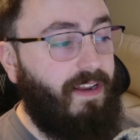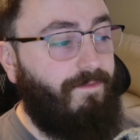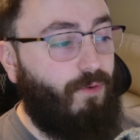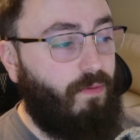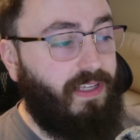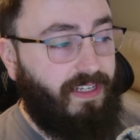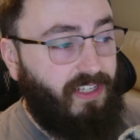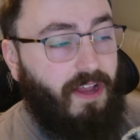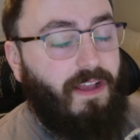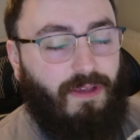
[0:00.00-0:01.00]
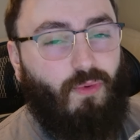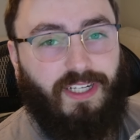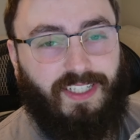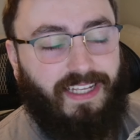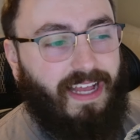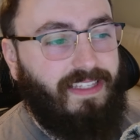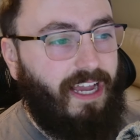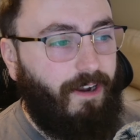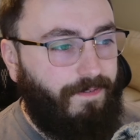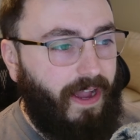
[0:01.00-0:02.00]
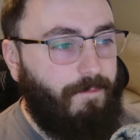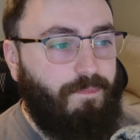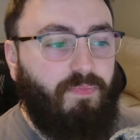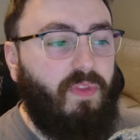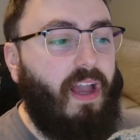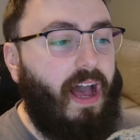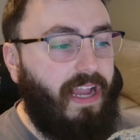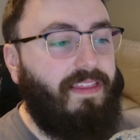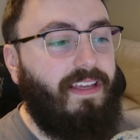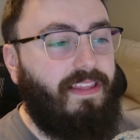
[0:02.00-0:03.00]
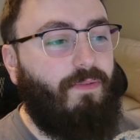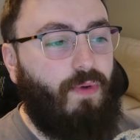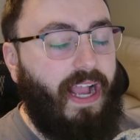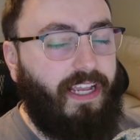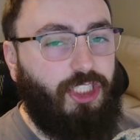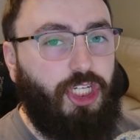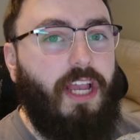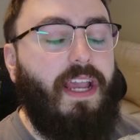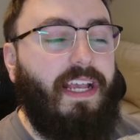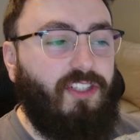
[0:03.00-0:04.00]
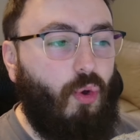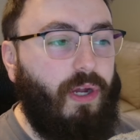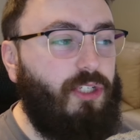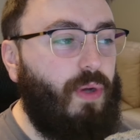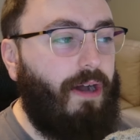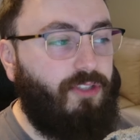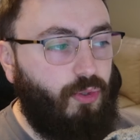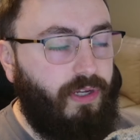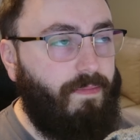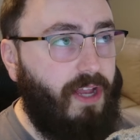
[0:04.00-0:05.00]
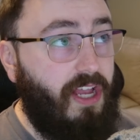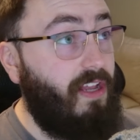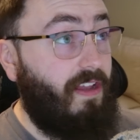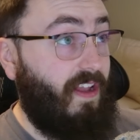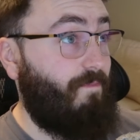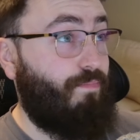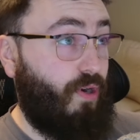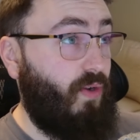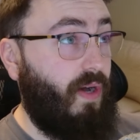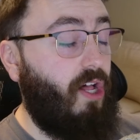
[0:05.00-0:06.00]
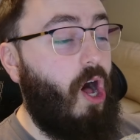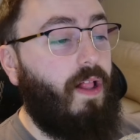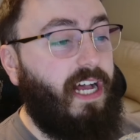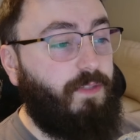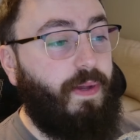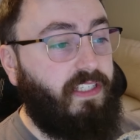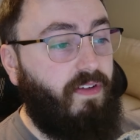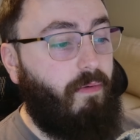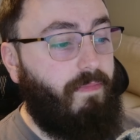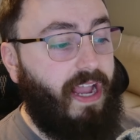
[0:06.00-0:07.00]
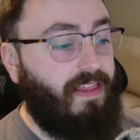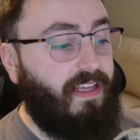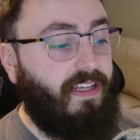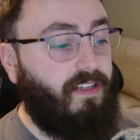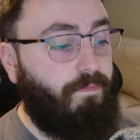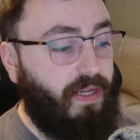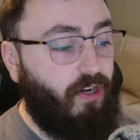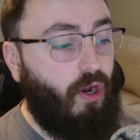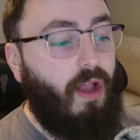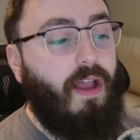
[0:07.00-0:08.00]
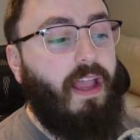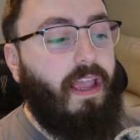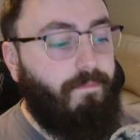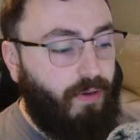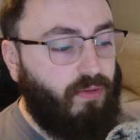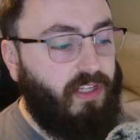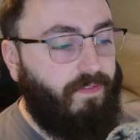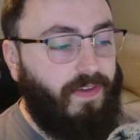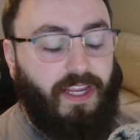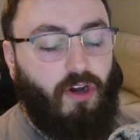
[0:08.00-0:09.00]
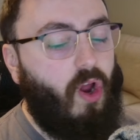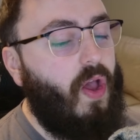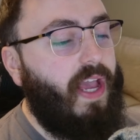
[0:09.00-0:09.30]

in for because he wants to get that title fight, I think that Rakic is going to outdo him in pretty well all aspects of MMA. I think he's a bigger, imposing figure.